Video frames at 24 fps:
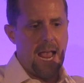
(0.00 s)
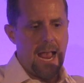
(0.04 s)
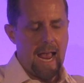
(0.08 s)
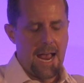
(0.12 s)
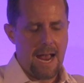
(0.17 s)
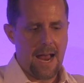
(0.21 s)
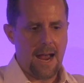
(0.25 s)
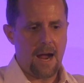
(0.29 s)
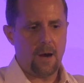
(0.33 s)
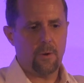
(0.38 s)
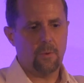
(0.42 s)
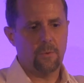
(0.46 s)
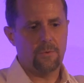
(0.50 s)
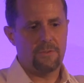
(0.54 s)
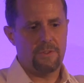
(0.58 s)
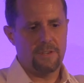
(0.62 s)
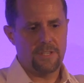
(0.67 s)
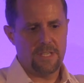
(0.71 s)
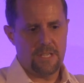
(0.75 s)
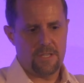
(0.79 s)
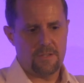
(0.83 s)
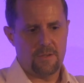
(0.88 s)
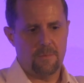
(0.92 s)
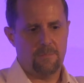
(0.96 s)
how the
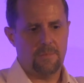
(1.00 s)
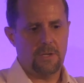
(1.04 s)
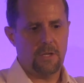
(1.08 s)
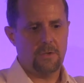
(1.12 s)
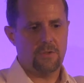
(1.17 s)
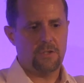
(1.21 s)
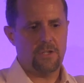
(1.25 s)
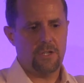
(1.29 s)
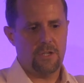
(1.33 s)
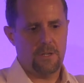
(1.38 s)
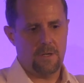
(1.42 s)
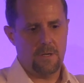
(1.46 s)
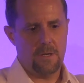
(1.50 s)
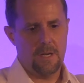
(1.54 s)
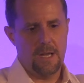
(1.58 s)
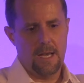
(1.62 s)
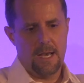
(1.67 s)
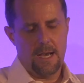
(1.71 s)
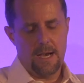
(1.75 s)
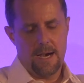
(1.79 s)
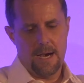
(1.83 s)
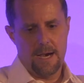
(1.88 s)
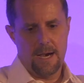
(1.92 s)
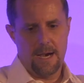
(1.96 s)
distribution
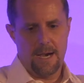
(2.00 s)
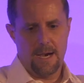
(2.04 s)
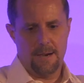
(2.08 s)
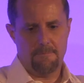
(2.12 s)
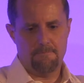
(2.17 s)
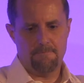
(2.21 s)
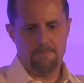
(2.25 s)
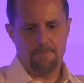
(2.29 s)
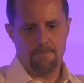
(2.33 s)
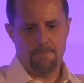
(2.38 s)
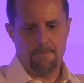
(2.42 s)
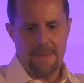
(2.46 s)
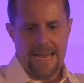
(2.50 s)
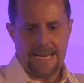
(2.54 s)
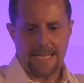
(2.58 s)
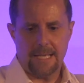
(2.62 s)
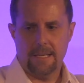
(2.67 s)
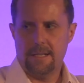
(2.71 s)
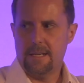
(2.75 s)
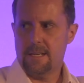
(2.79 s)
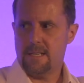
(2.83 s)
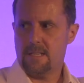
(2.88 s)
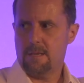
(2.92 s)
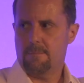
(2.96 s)

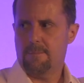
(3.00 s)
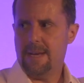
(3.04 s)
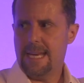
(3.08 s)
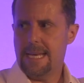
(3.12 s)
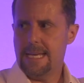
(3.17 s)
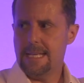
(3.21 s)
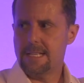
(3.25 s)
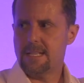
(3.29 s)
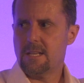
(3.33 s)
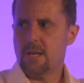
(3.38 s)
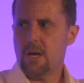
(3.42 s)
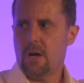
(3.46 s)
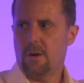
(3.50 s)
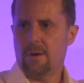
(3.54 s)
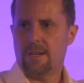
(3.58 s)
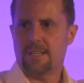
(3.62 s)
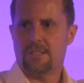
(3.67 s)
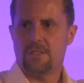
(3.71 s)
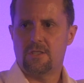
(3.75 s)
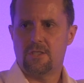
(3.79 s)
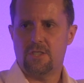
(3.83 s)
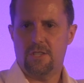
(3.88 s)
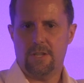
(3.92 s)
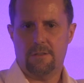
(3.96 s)
mechanism is going
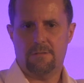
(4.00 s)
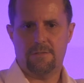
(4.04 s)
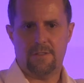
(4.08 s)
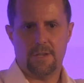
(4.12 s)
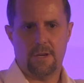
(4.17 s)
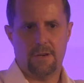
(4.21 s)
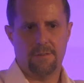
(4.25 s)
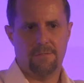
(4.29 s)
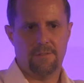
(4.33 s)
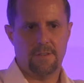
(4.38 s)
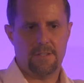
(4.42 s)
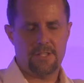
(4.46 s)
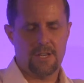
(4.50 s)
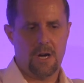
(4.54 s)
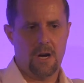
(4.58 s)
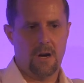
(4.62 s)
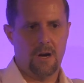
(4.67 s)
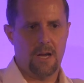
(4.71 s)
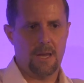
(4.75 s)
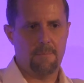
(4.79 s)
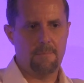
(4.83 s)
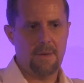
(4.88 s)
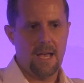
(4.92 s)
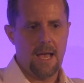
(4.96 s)
to shift over
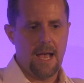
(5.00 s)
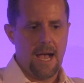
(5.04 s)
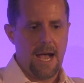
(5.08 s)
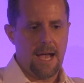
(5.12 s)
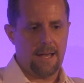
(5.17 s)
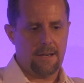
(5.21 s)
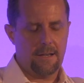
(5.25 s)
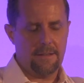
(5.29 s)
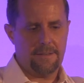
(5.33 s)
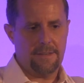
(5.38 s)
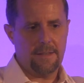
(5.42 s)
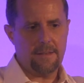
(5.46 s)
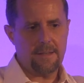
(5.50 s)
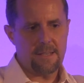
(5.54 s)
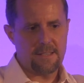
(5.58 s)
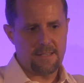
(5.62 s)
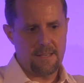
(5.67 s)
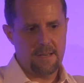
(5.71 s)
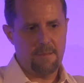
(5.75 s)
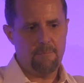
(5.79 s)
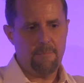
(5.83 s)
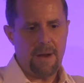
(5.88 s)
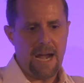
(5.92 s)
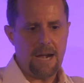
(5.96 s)
time. And I think
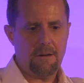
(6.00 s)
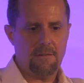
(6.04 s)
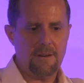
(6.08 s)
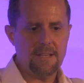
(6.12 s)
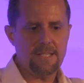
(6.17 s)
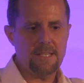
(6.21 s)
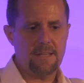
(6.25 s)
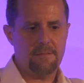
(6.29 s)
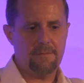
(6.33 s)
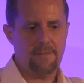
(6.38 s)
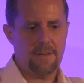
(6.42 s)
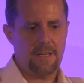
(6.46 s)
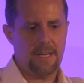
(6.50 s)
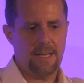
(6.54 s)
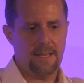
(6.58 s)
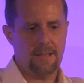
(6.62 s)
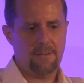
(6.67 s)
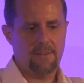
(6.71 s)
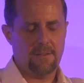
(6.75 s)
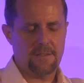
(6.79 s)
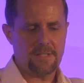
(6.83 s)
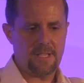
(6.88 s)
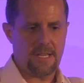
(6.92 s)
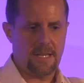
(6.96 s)
there's an imperative here,
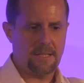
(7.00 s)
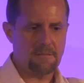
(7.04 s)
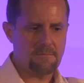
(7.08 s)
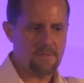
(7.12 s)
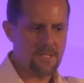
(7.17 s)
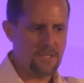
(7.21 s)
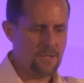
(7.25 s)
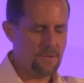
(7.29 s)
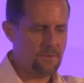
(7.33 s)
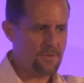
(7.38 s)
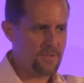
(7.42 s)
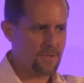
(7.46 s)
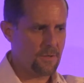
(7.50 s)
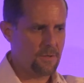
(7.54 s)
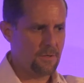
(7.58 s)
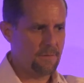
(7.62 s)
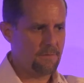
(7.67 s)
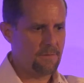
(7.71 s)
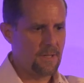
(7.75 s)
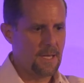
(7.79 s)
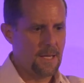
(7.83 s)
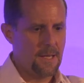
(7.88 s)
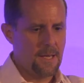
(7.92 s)
not to get too sort of